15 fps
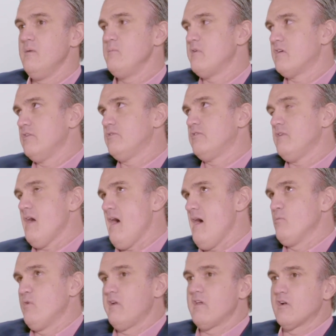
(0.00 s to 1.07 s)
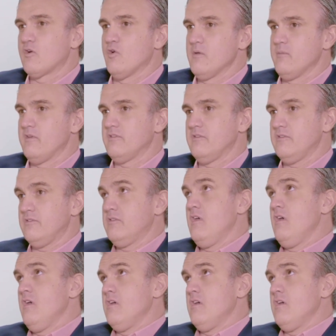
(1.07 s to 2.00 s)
Because I'm running a coin business.